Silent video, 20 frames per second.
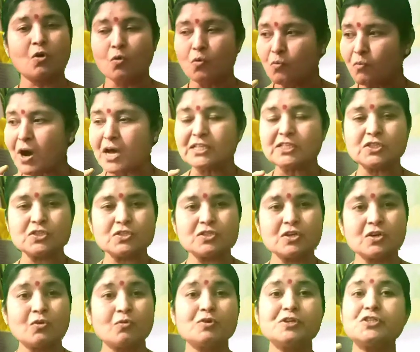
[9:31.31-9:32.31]

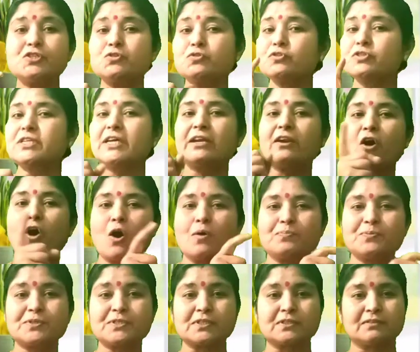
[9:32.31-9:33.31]
once we choose an
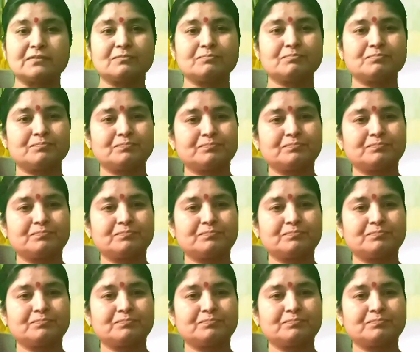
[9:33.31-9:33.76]
option,